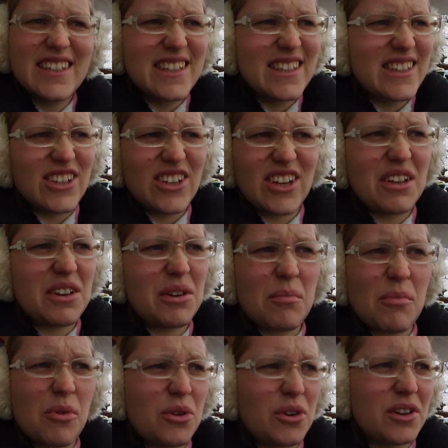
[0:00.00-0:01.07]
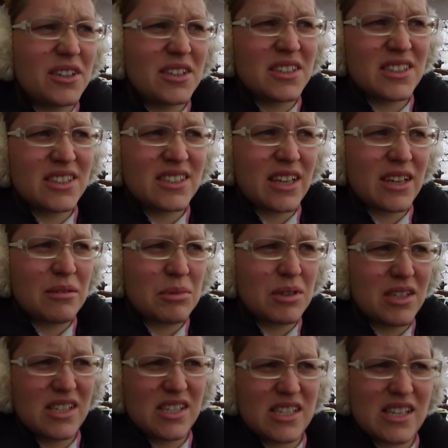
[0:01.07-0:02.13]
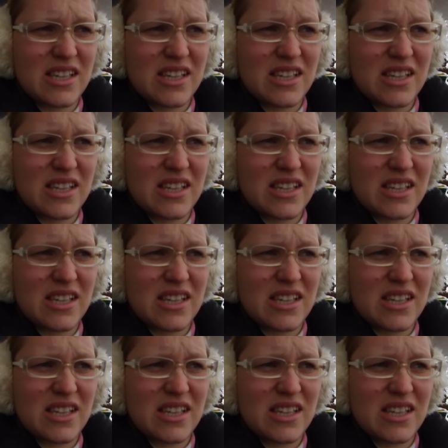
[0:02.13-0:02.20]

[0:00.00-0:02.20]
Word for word: Not anymore. I mean, it's